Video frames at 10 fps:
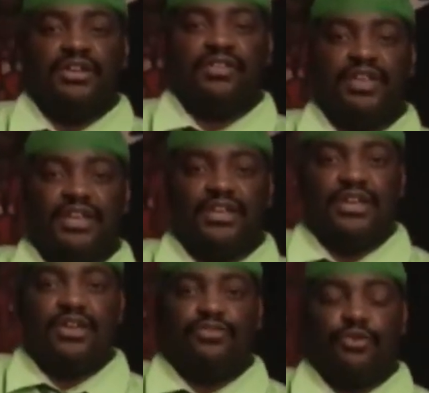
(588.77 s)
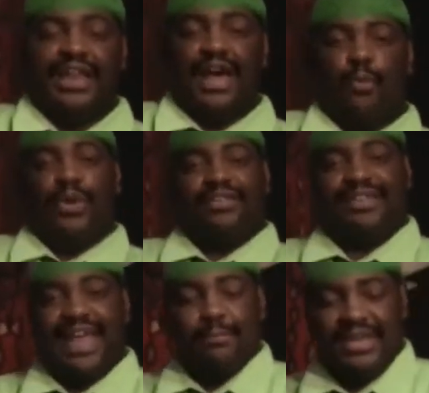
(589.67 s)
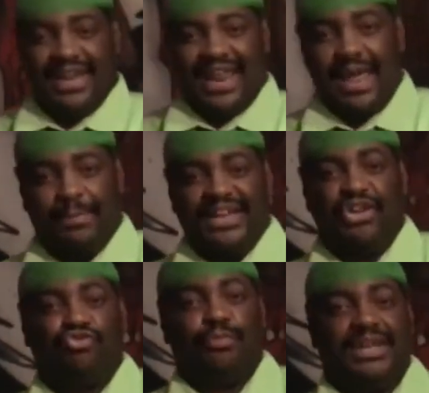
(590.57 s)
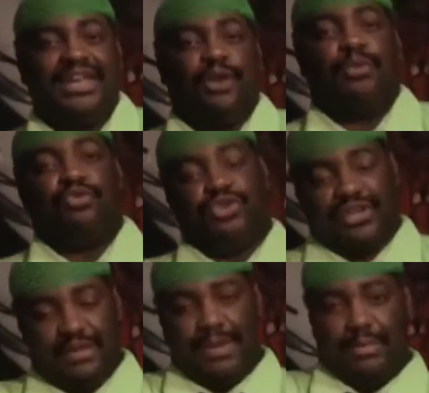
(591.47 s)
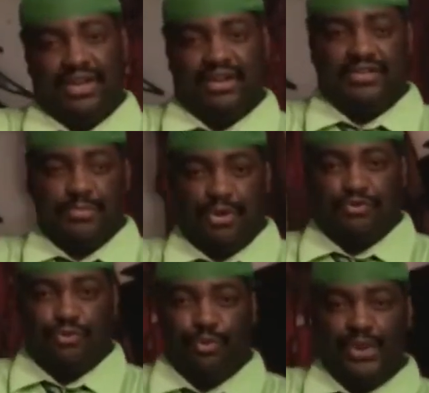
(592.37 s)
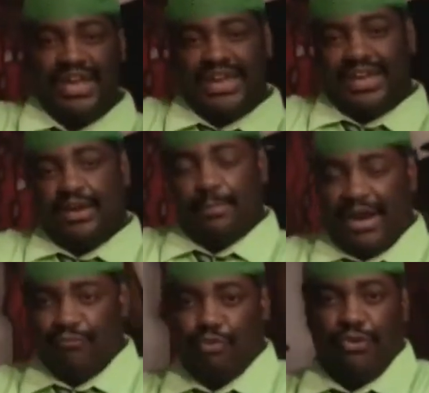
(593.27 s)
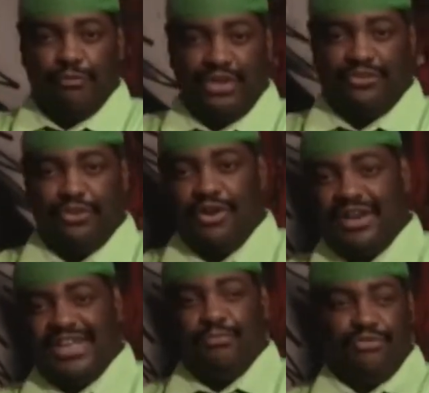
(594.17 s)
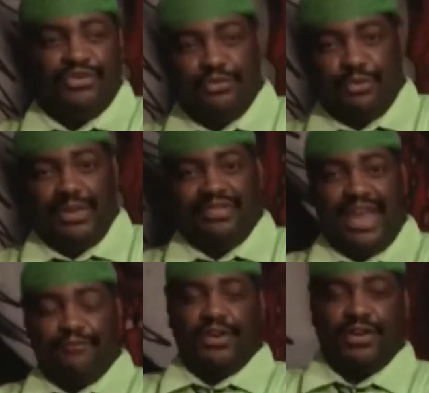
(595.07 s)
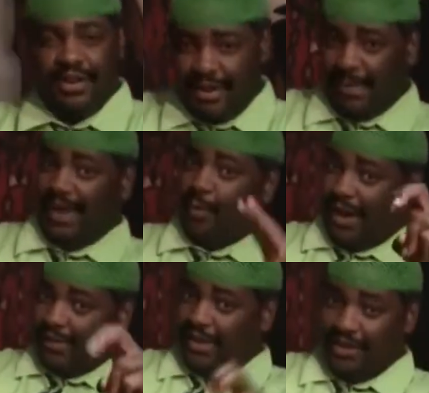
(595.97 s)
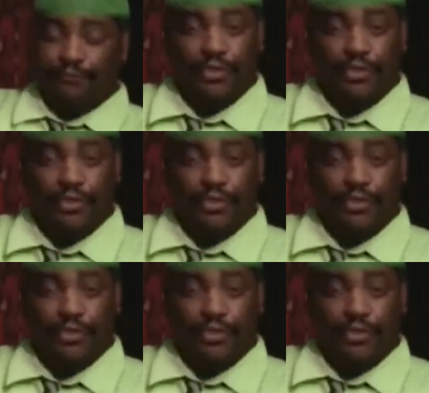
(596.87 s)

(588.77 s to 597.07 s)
You see? So now, once that began to happen, Israel began, when you look at Babylon and Timbuktu, by Rudolf Windsor, Hebrewism of West Africa by a white man.